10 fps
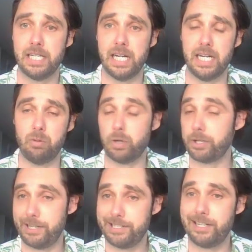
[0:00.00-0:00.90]
What are
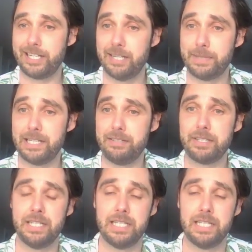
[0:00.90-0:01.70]
they talking about?